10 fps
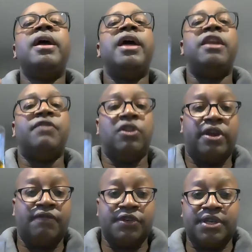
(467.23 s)
And if you're
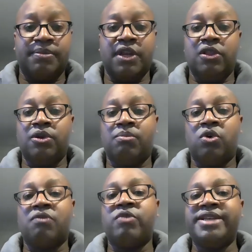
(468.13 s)
looking for something a little more
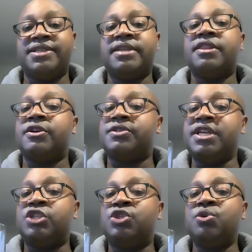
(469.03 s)
recent, there's the
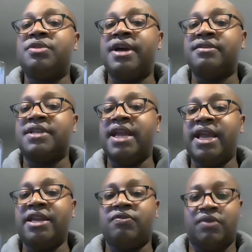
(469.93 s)

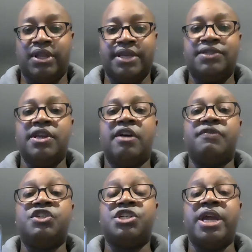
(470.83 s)
2008 release of
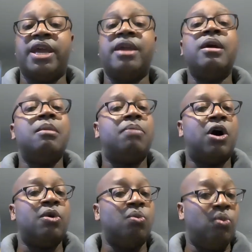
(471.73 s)
Che
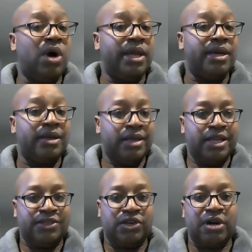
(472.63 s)
Part 1,
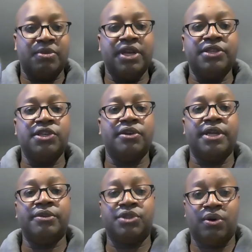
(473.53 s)
starring Benicio del
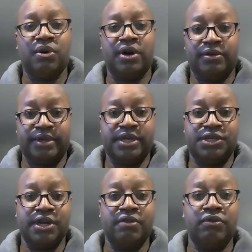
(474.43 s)
Toro as
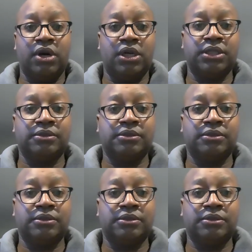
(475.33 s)
Che Guevara.